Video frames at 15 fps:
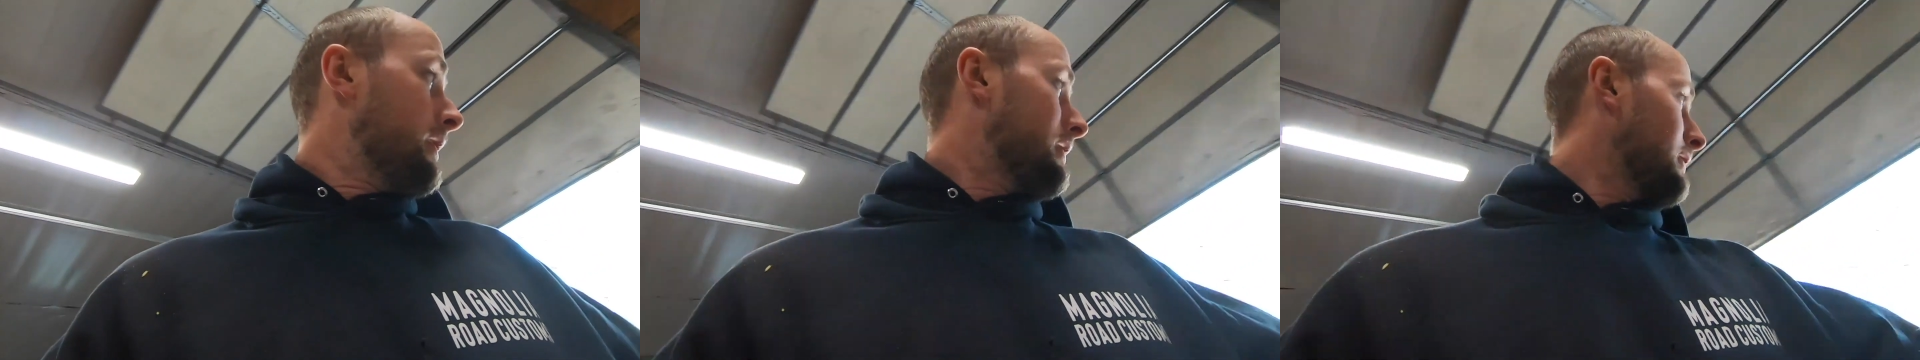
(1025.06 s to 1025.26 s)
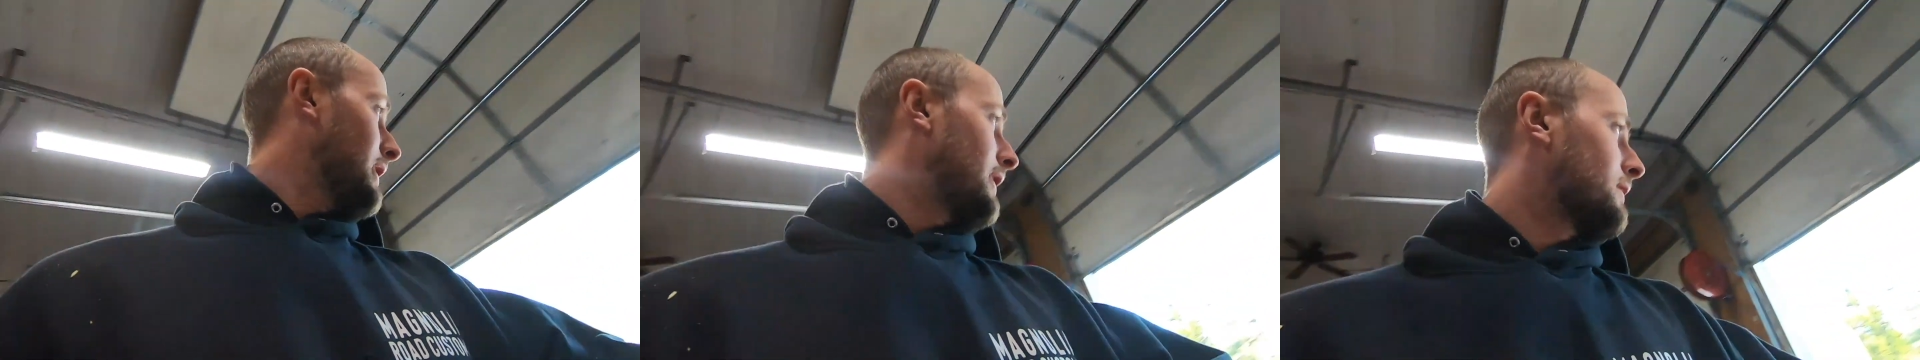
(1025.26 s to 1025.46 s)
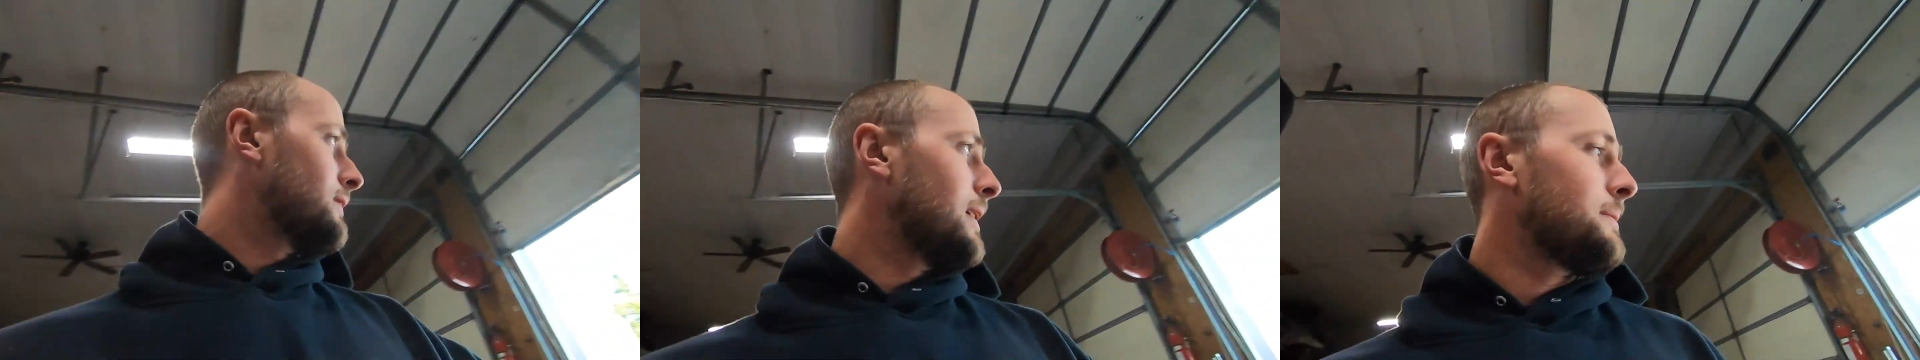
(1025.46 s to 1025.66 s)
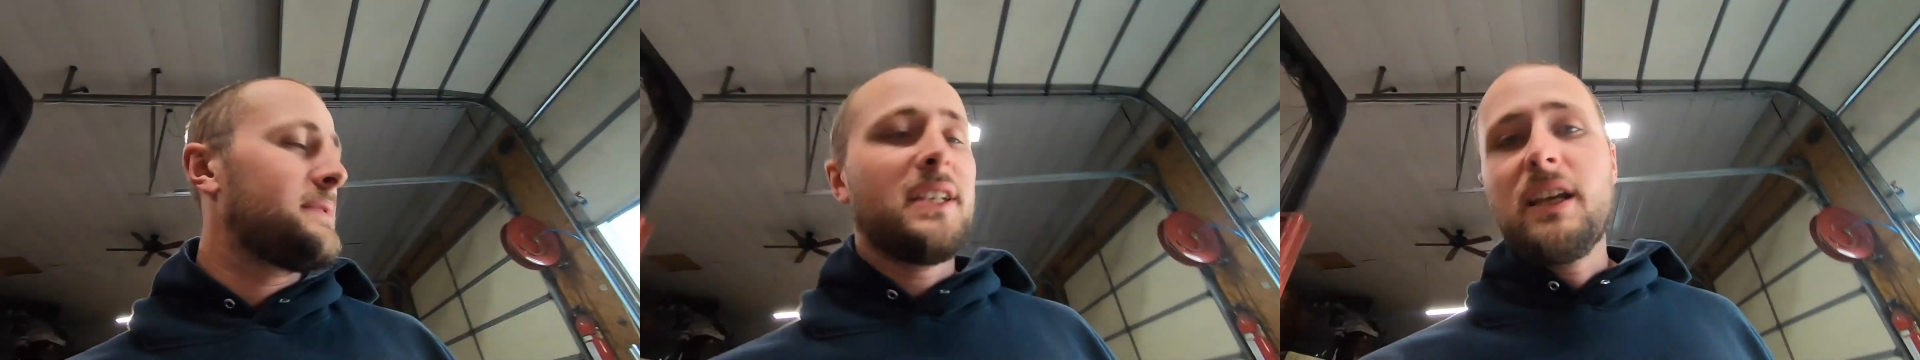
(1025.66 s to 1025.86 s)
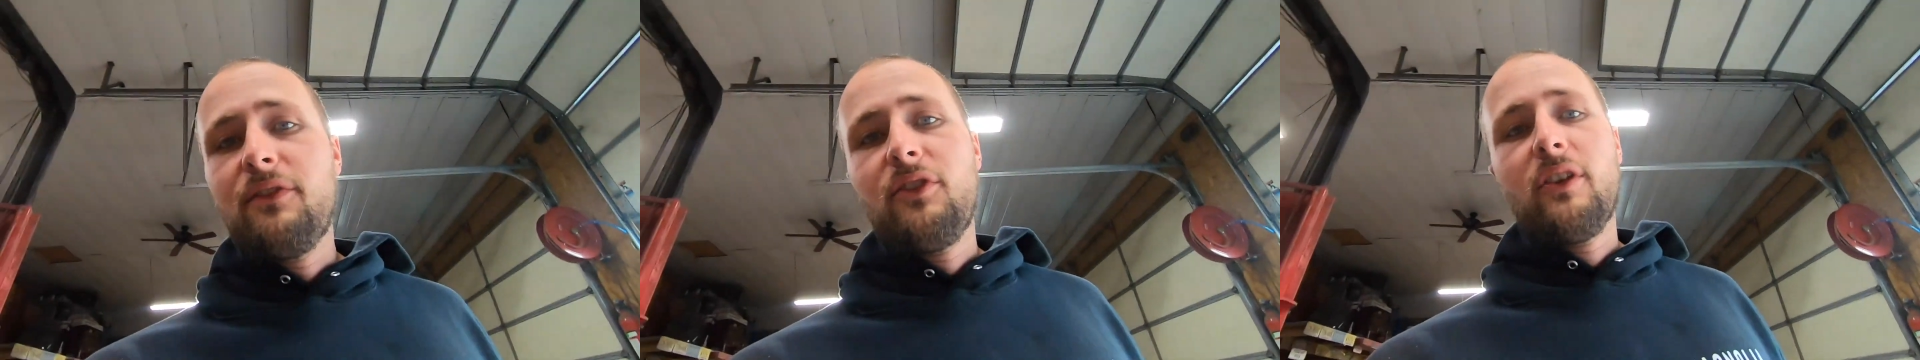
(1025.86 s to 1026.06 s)
Let it rip,
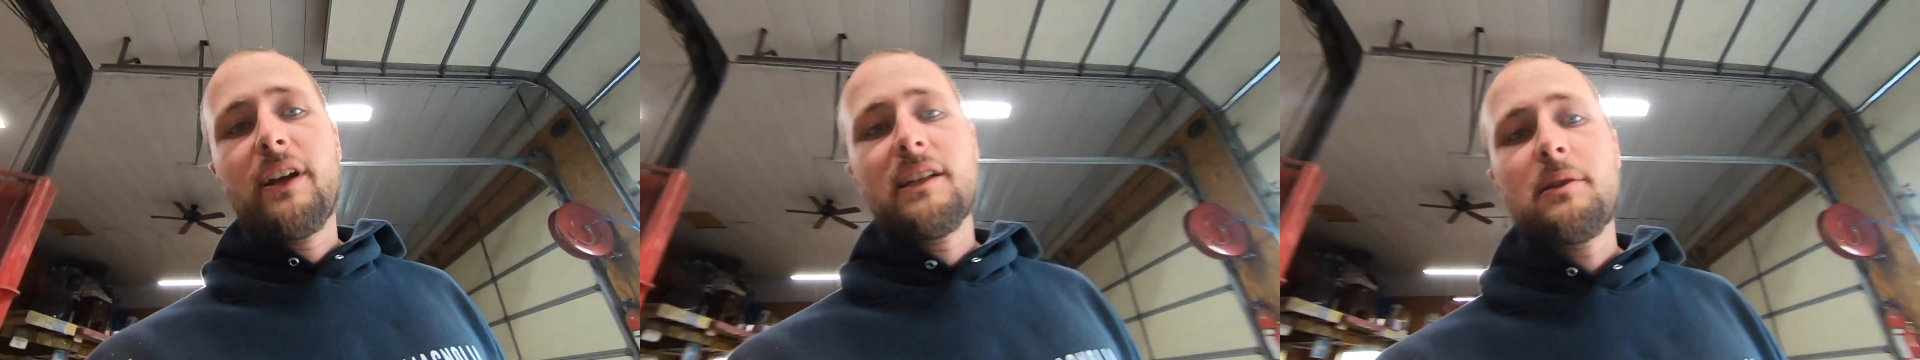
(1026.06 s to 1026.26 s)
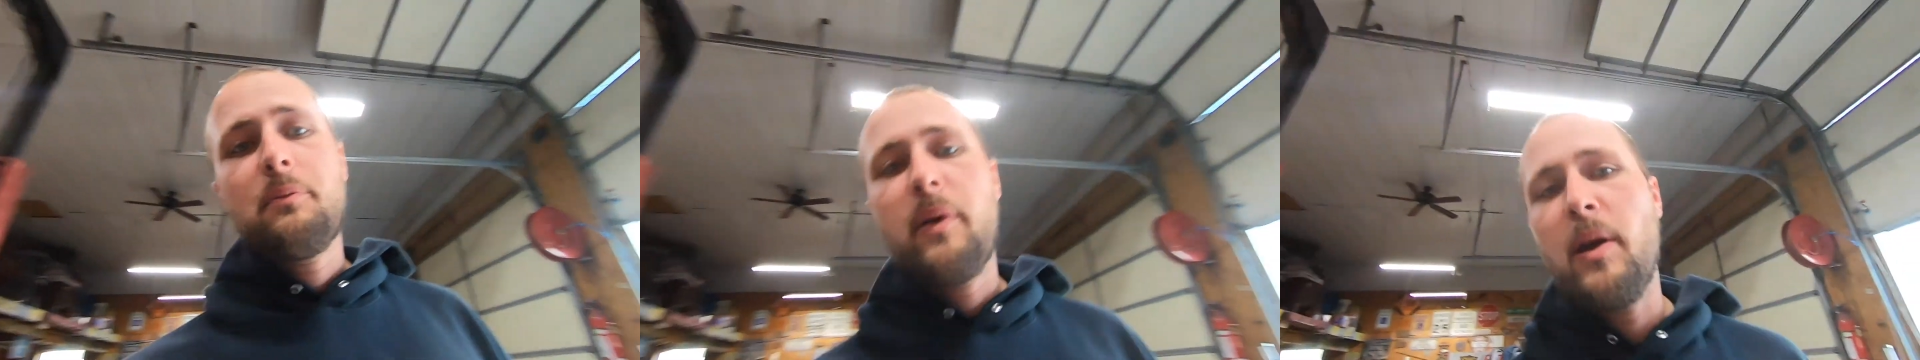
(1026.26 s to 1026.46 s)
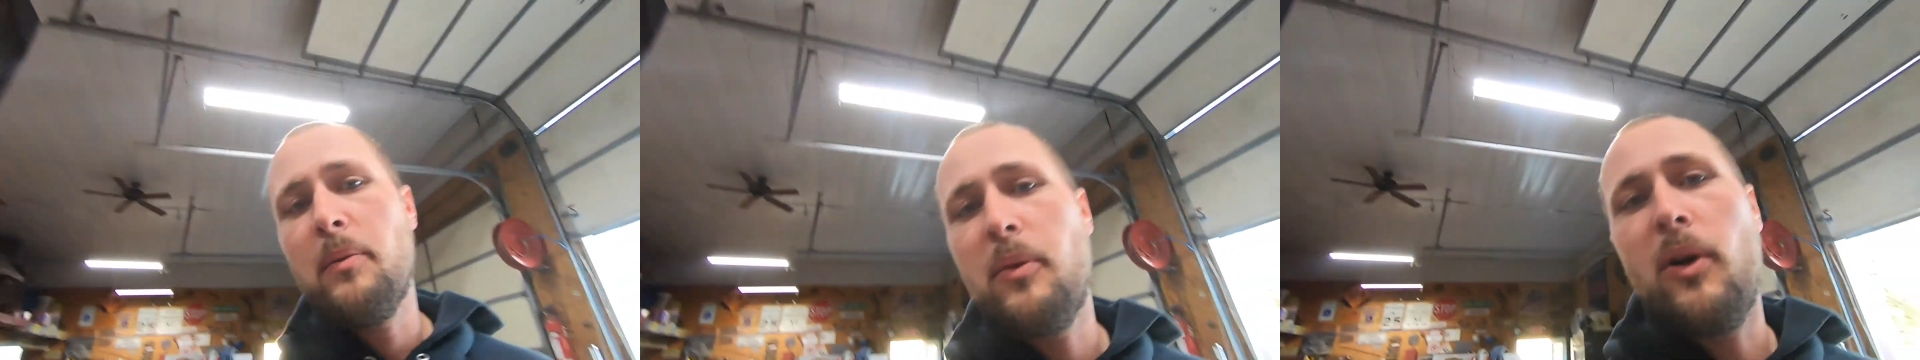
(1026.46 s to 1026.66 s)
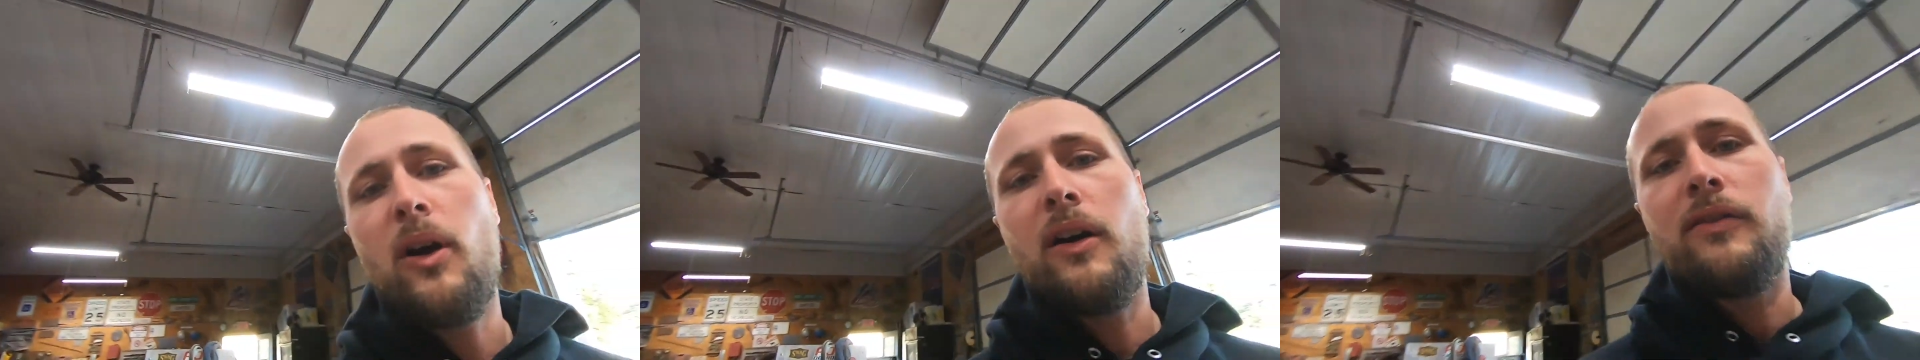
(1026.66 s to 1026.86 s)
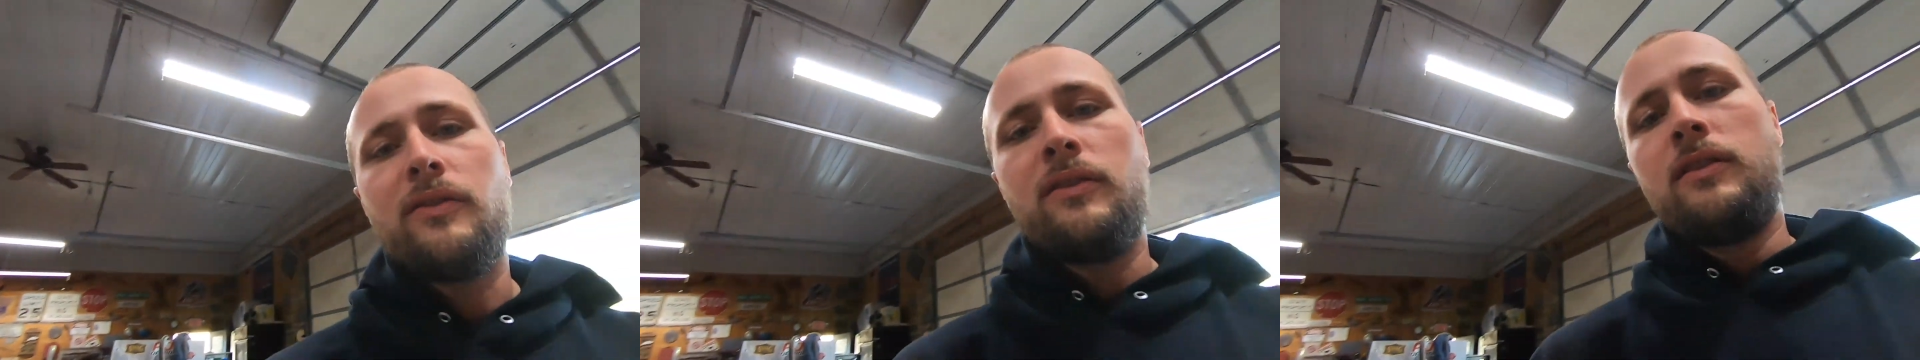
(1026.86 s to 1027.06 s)
see if it'll get the paper
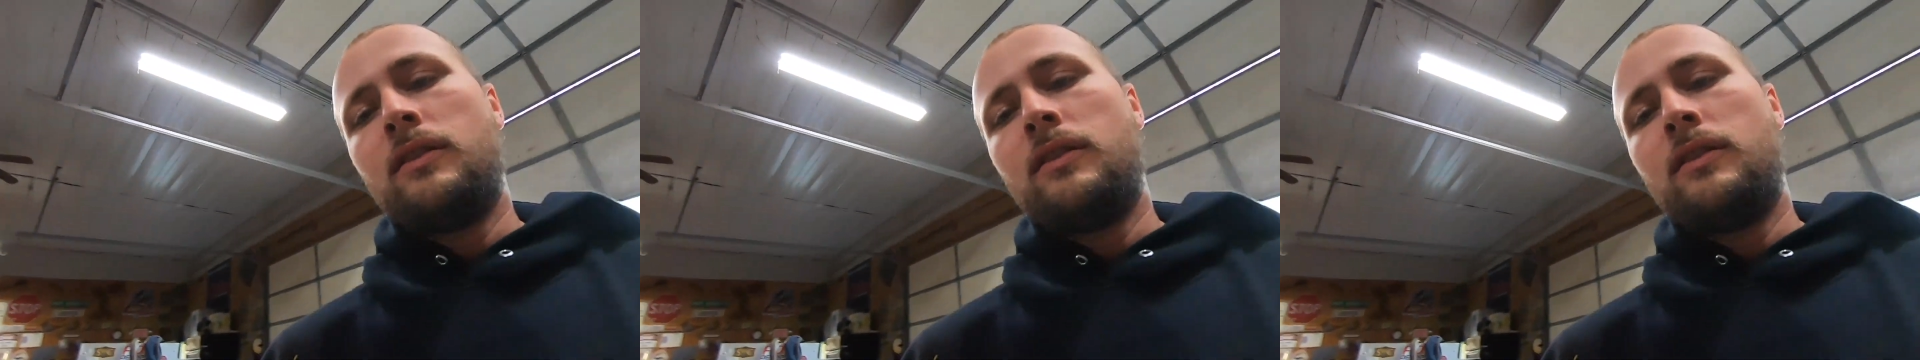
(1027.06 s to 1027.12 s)
off.